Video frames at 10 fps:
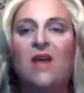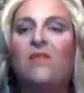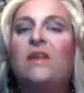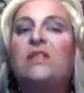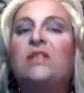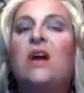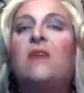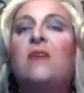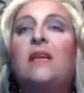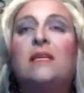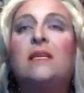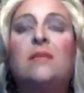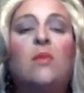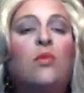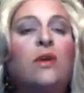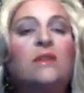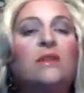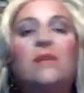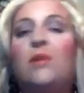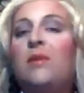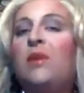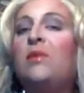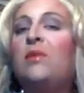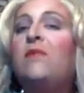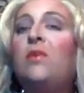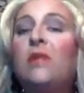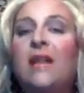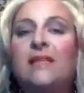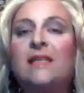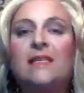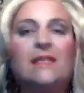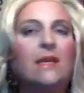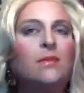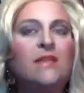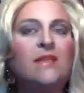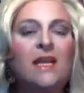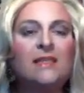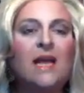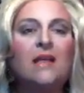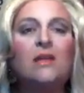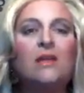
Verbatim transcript: Finish off an easy Memorial Day barbecue with a few classics like potato salad,